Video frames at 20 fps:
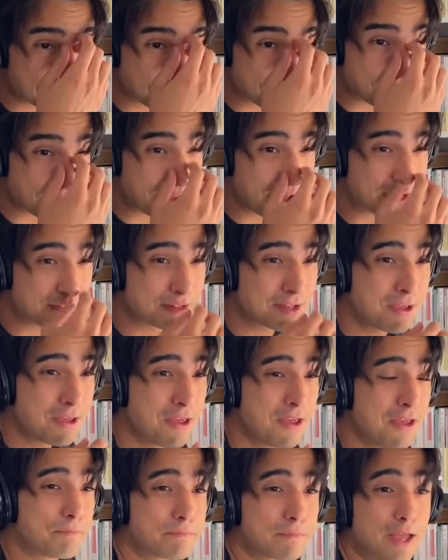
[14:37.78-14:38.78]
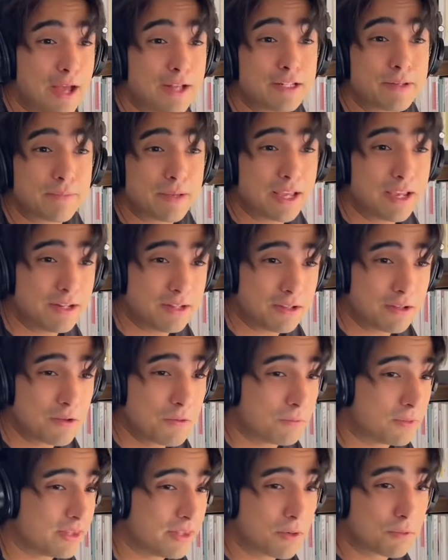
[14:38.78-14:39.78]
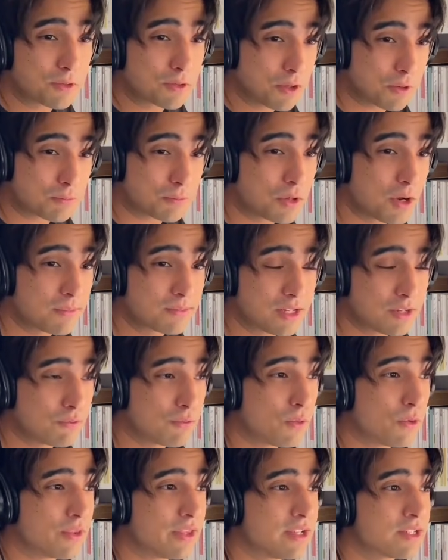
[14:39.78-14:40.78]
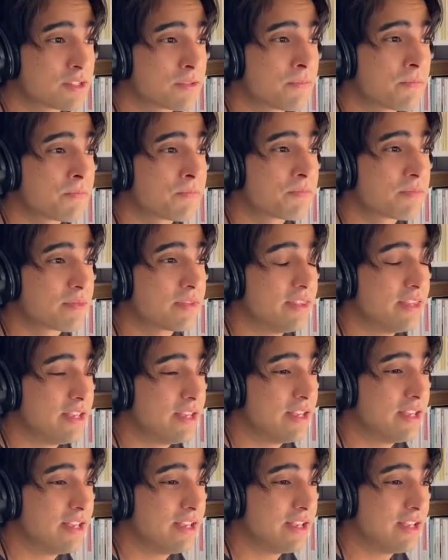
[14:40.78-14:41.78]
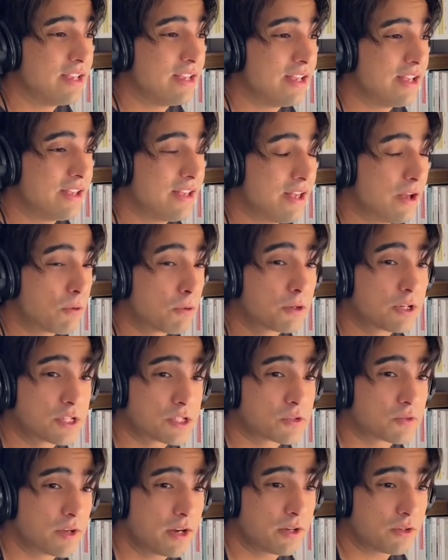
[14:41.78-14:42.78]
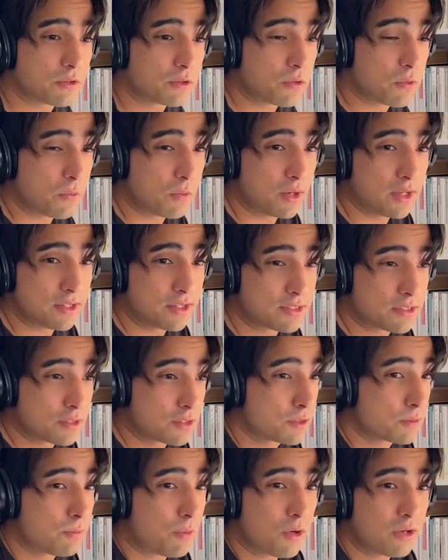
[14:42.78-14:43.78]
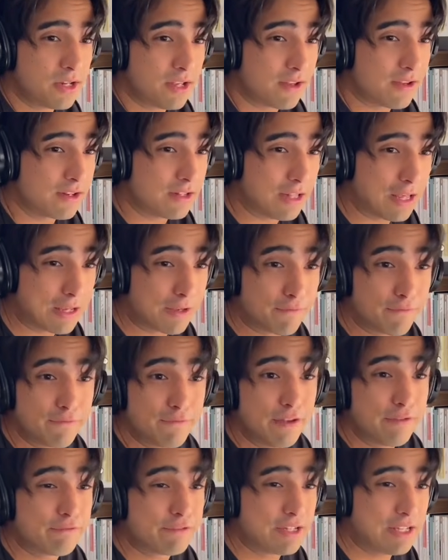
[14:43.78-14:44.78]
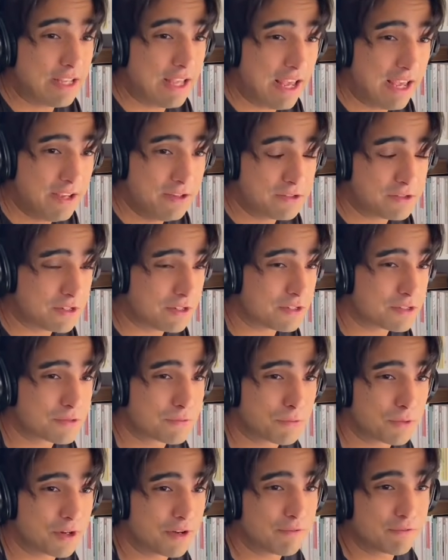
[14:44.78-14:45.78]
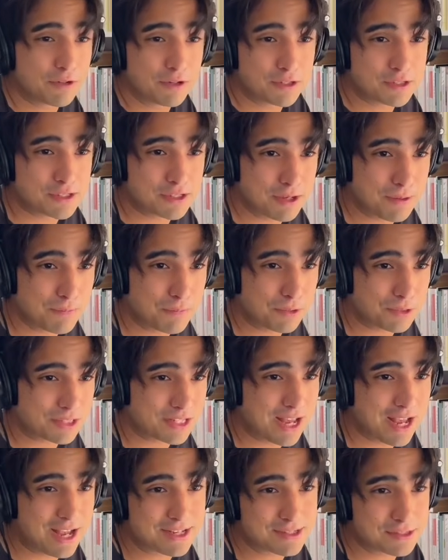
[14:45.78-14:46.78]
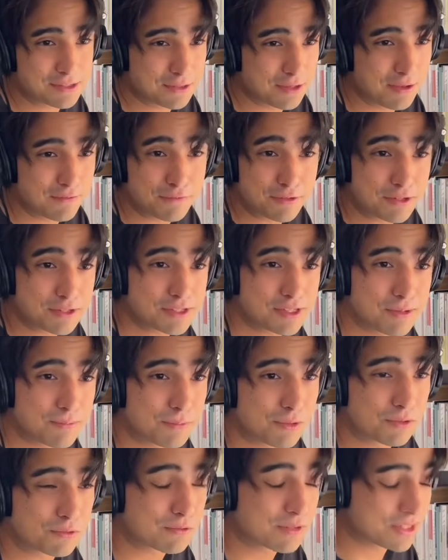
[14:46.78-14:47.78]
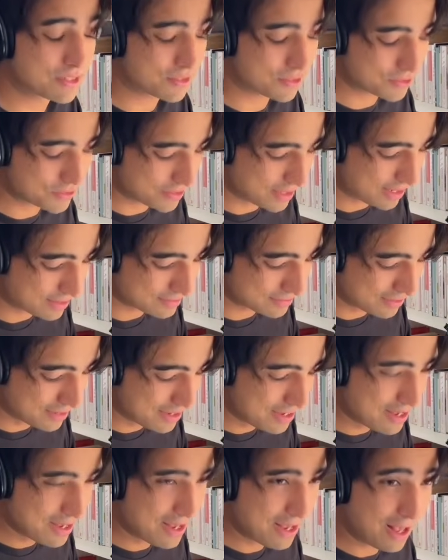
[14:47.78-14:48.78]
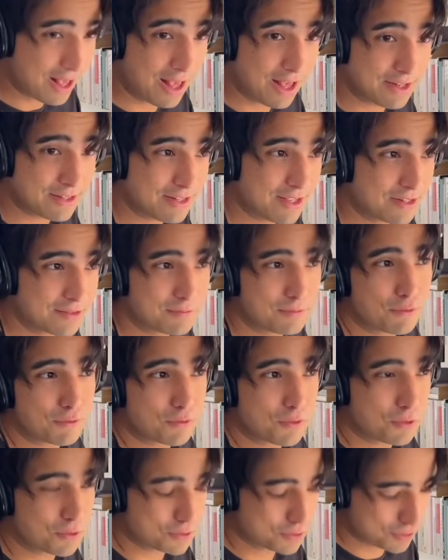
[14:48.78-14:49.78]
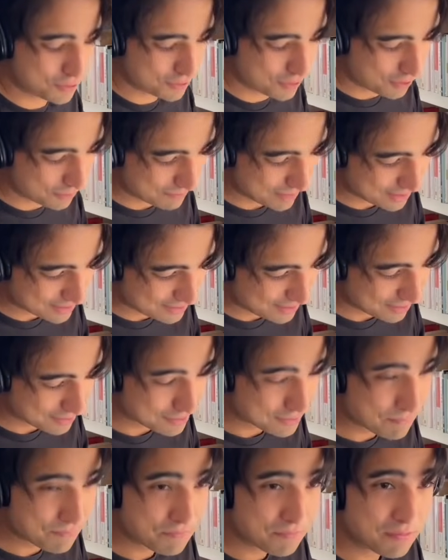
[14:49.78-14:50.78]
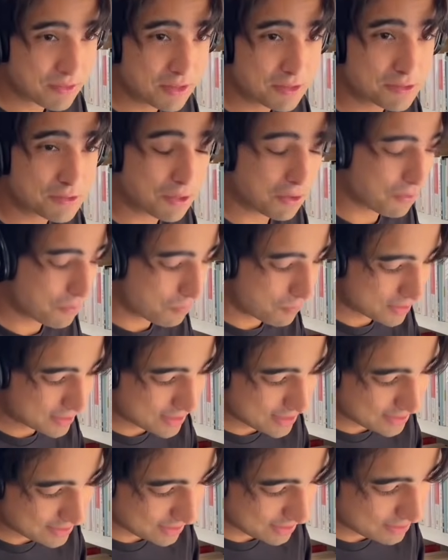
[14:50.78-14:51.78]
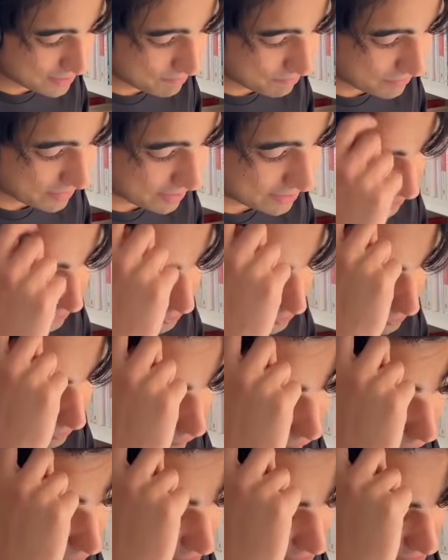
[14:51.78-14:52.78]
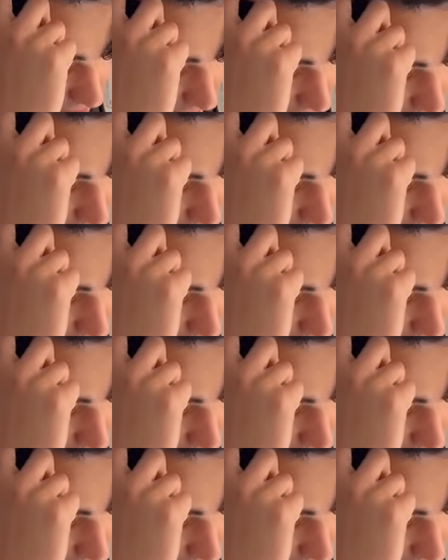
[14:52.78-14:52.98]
that at the beginning, when they were not prompting for this, the orchestrator was spawning like 50 agents for a very simple task, a very simple research task. And that, of course, does not make sense. So what they did to fix that